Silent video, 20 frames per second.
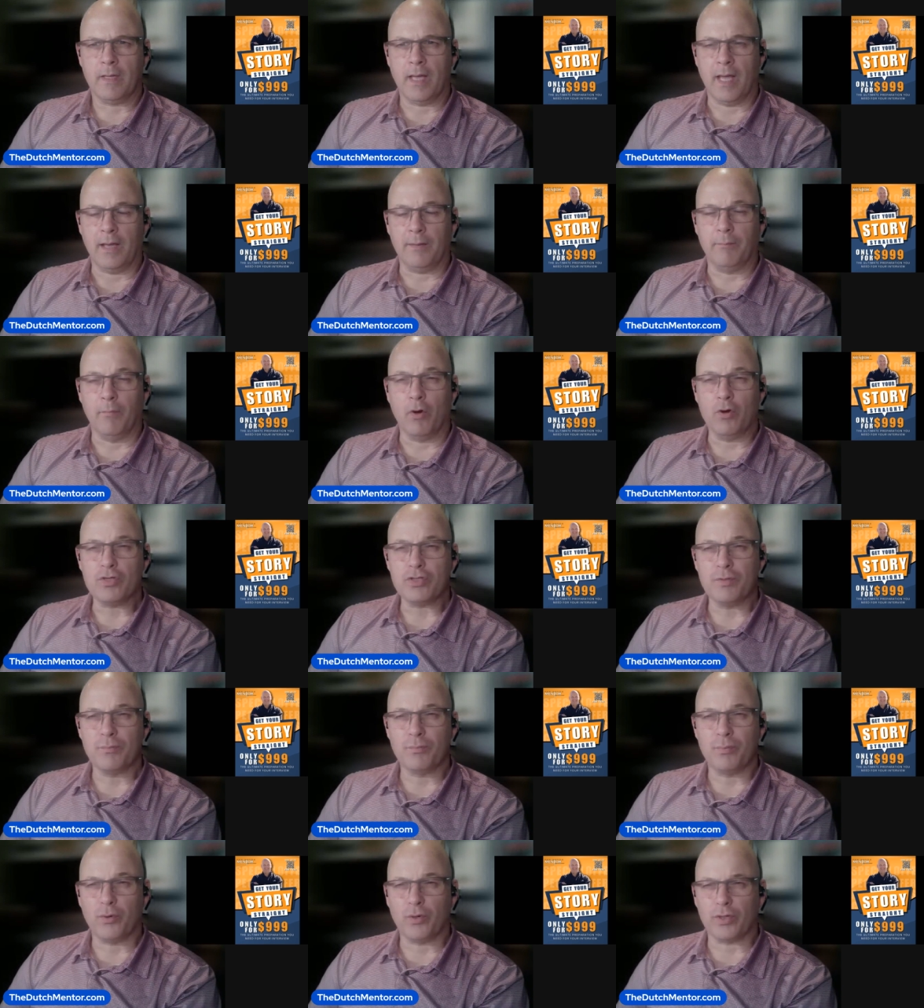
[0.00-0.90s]
And most
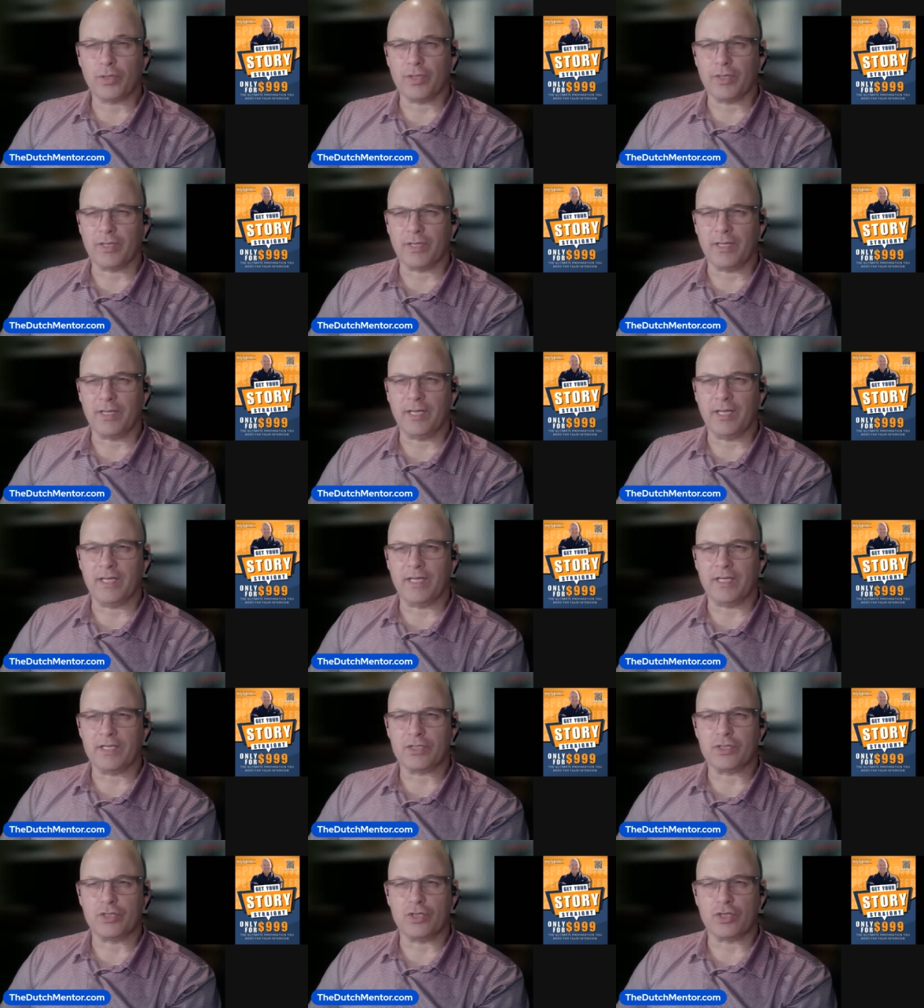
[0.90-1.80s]
importantly, it
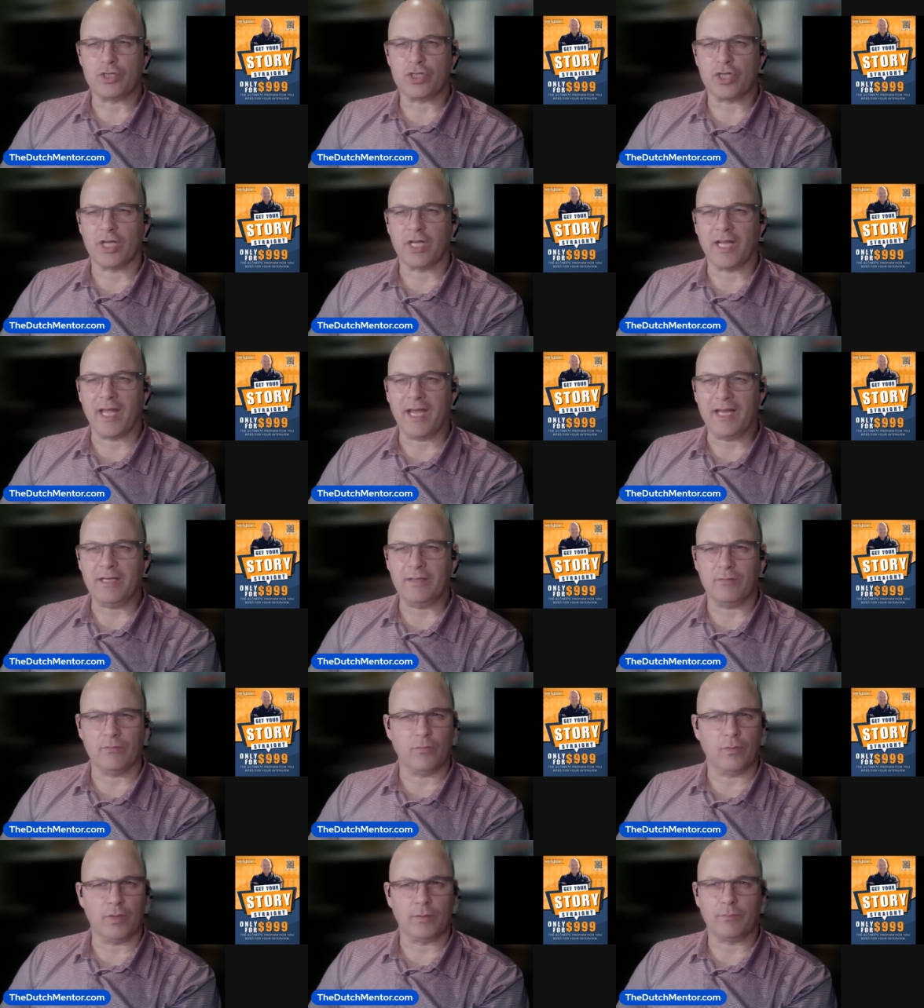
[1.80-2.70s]
is just
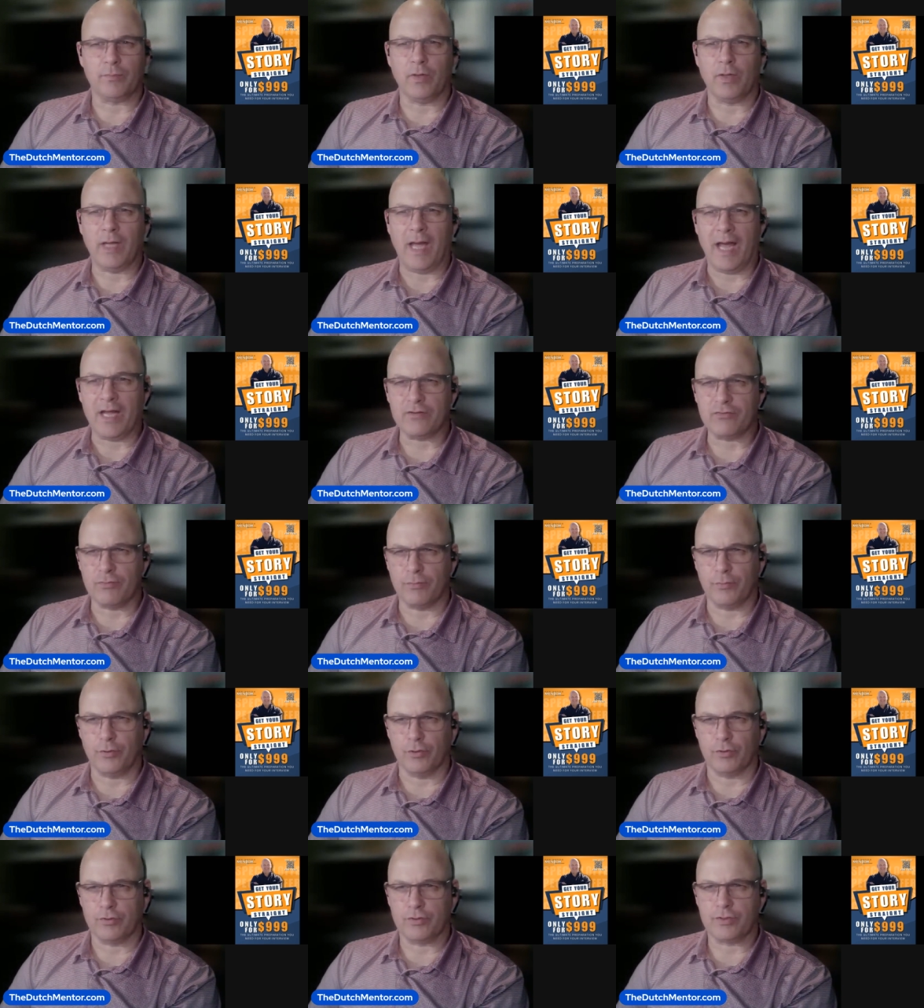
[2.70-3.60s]
laden with
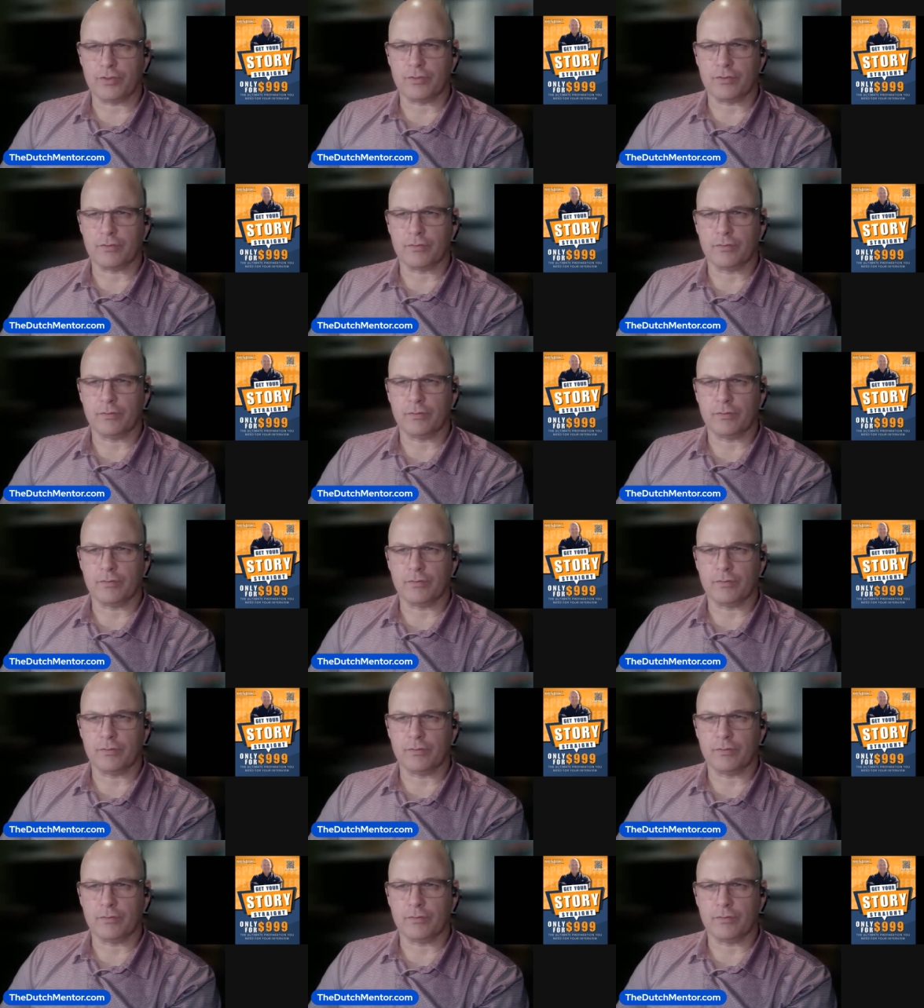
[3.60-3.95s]
attributes.